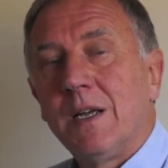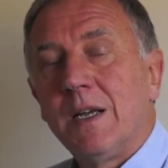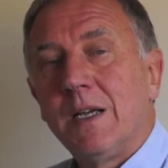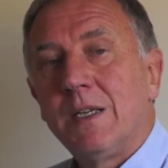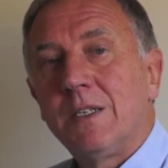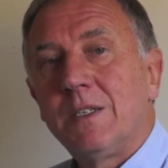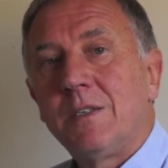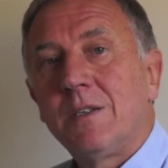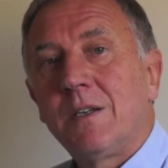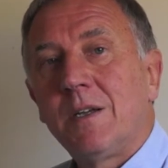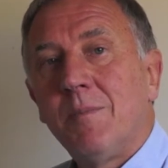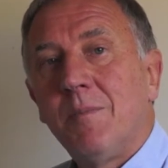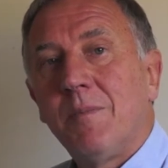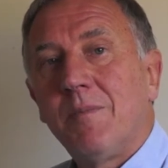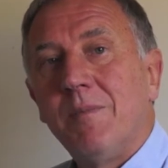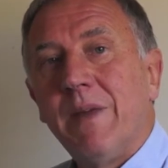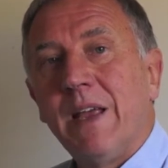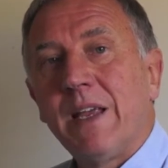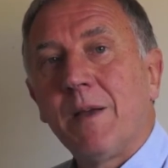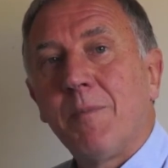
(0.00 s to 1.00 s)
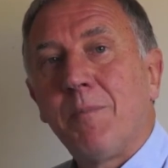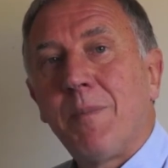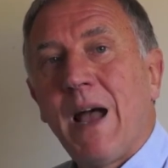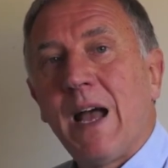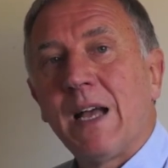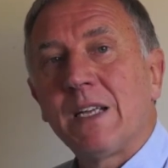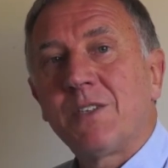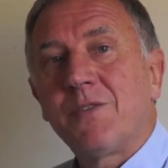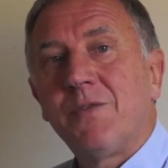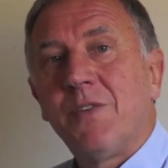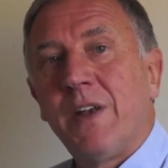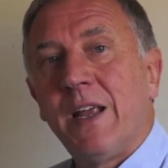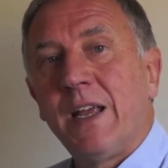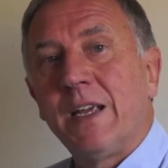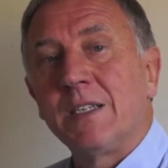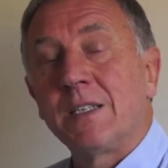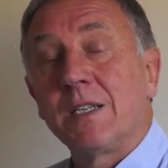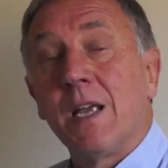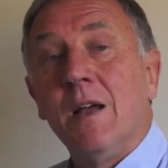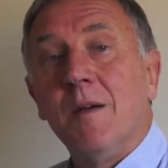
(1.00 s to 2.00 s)
is to make a
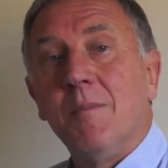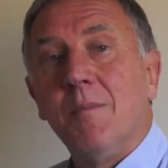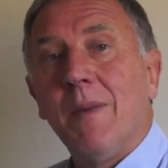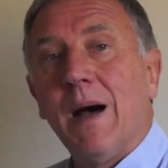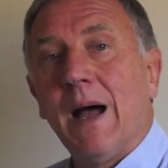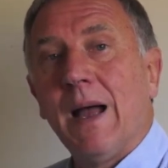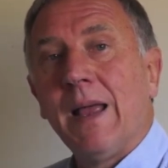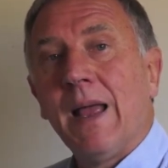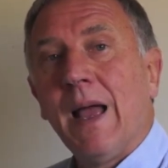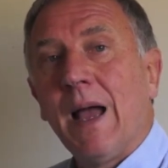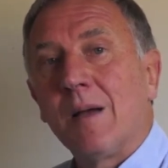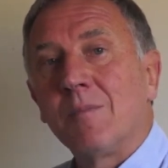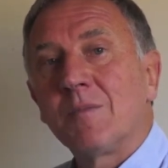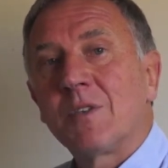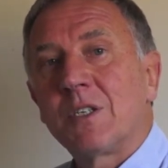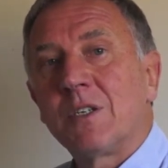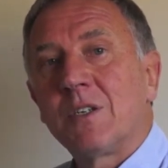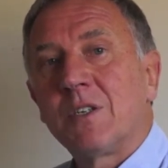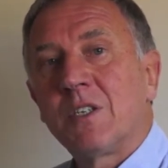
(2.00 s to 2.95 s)
passphrase, my hamster